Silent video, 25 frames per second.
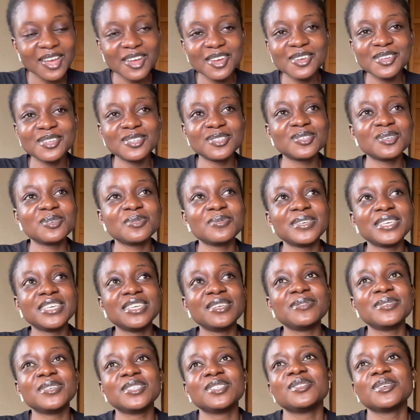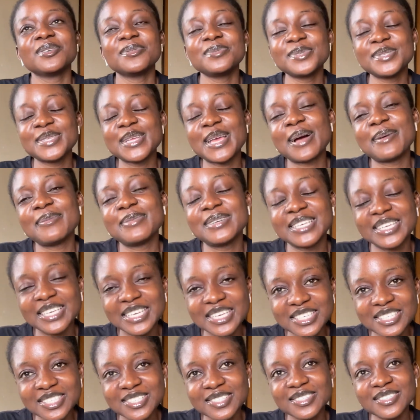So we dropped the
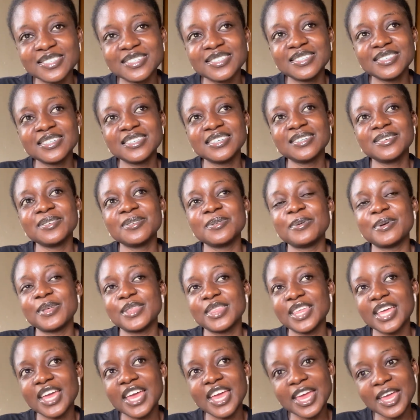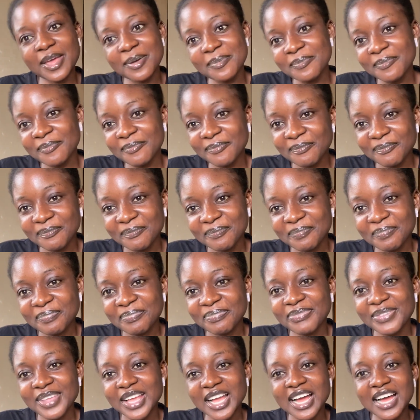application with him
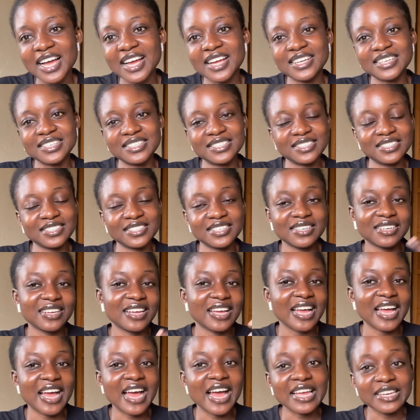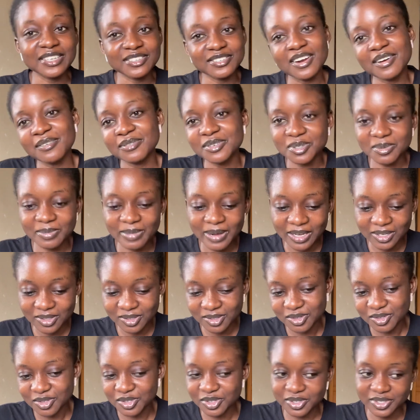and I traveled back
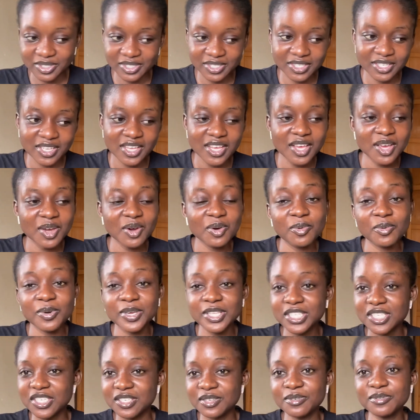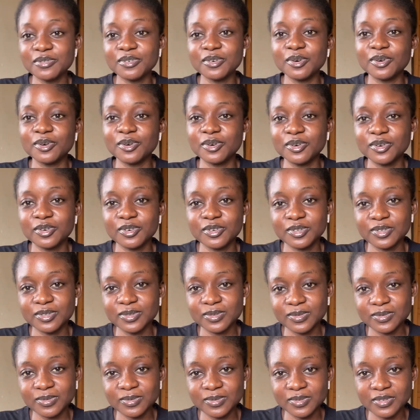to just waiting for
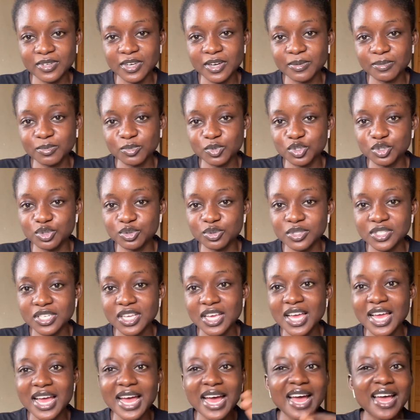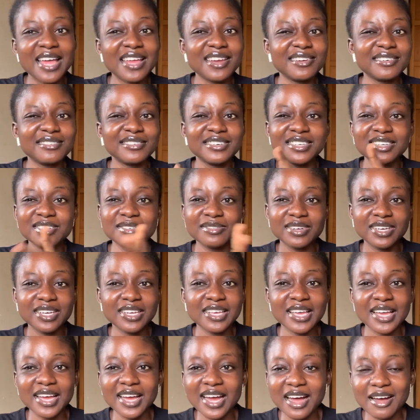Jute. I didn't
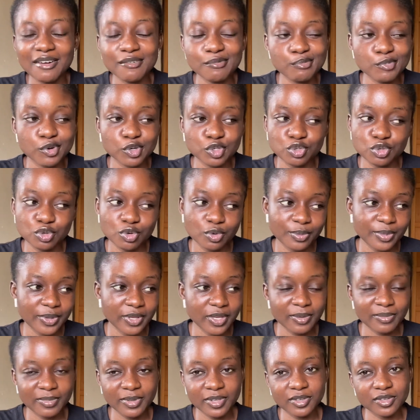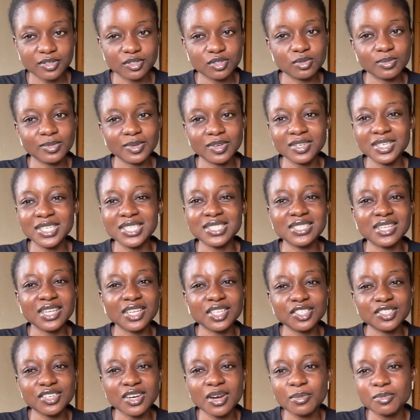really have much hope here, because to be honest, in
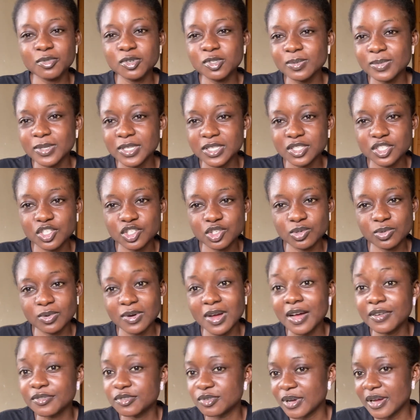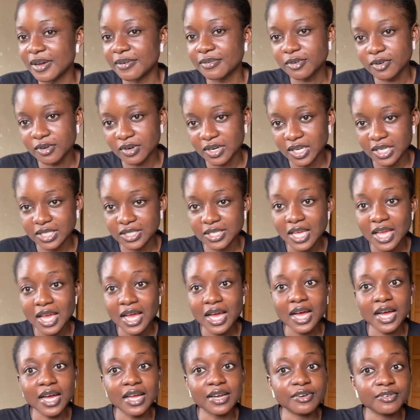Nigeria, most places you will have to have connect,
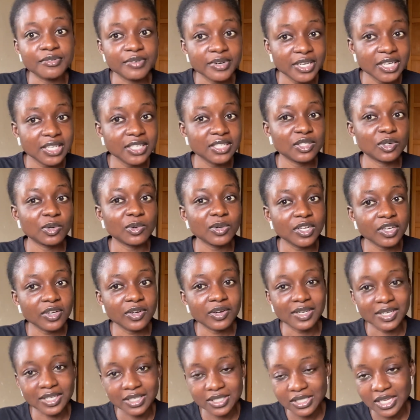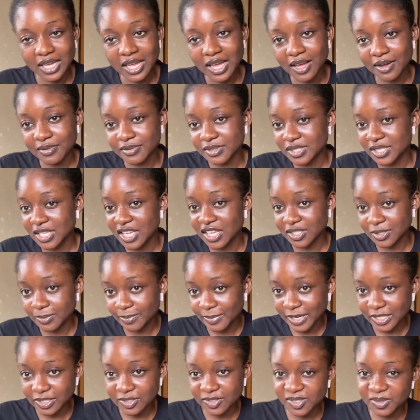and really the only connect I have is that
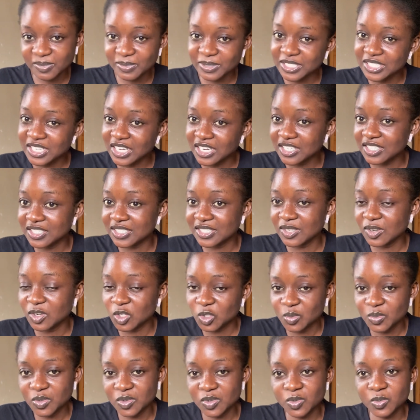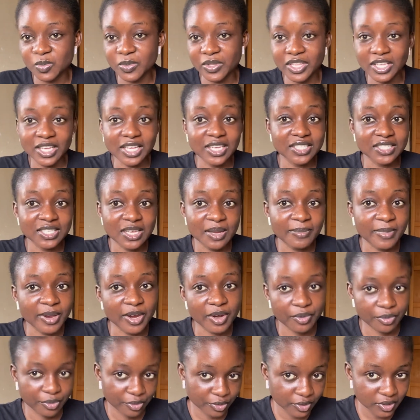Plateau Specialist Hospital. With the exam I
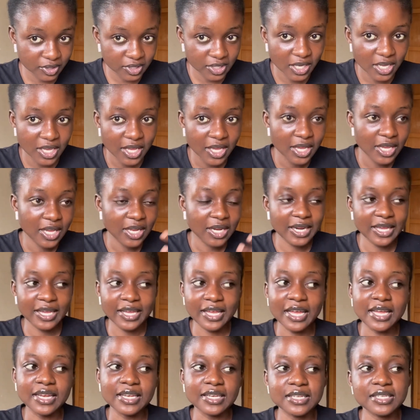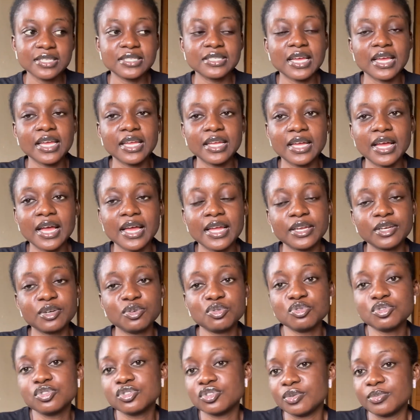wrote, like at least I
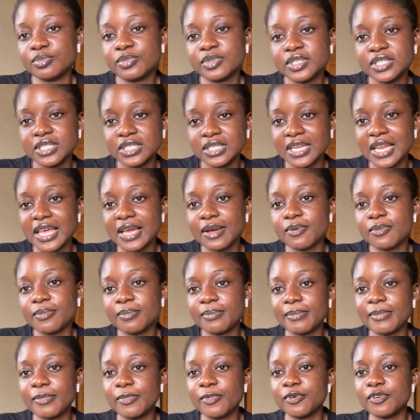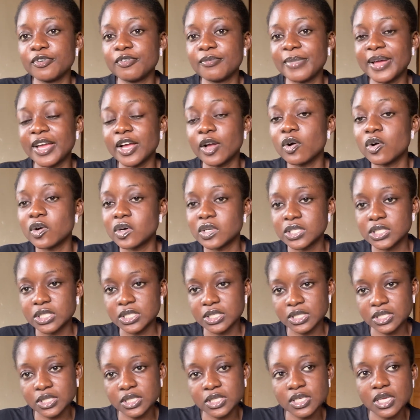know somebody, like one of my
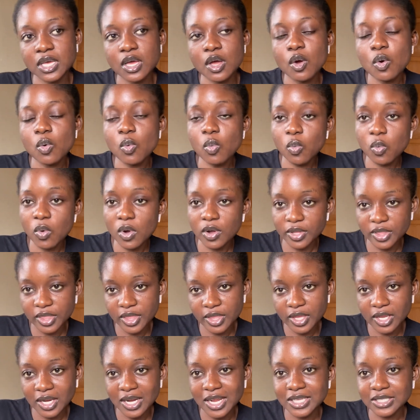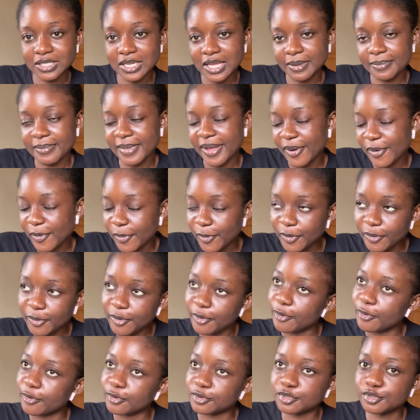cousins worked there, that's like my
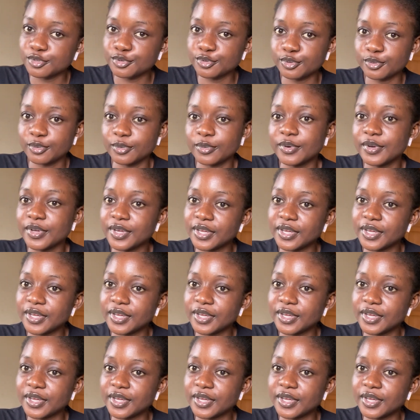uncle. So,